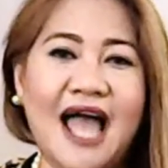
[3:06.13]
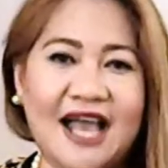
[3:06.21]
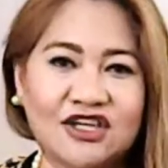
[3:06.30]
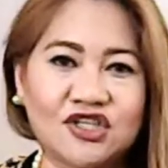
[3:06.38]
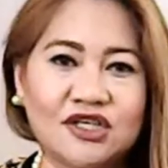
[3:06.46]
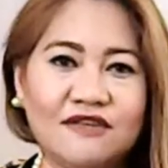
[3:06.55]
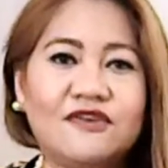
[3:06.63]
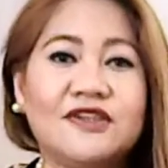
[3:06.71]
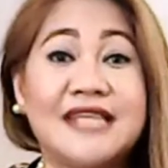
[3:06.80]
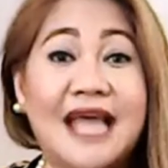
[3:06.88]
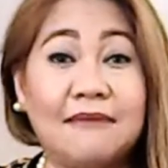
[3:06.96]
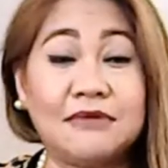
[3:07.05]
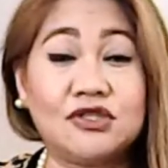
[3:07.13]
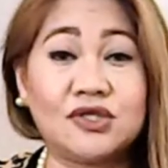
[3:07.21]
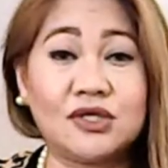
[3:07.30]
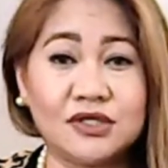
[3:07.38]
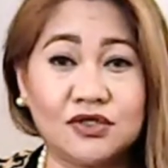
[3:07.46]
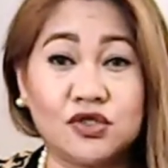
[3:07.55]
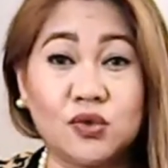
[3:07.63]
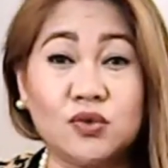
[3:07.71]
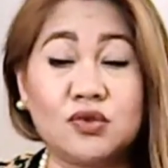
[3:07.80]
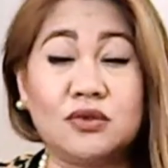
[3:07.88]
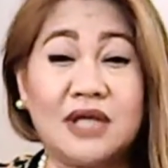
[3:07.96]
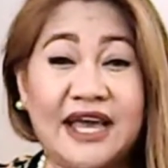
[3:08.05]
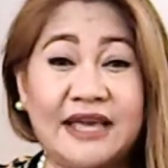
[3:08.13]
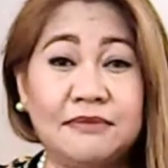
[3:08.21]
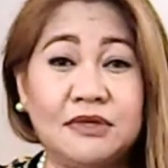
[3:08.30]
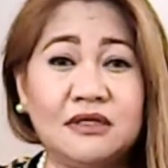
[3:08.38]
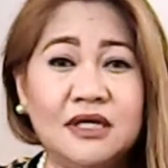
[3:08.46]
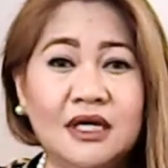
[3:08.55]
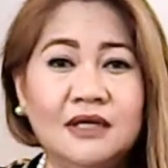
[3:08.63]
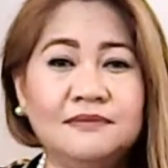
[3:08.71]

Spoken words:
action for damages due to libel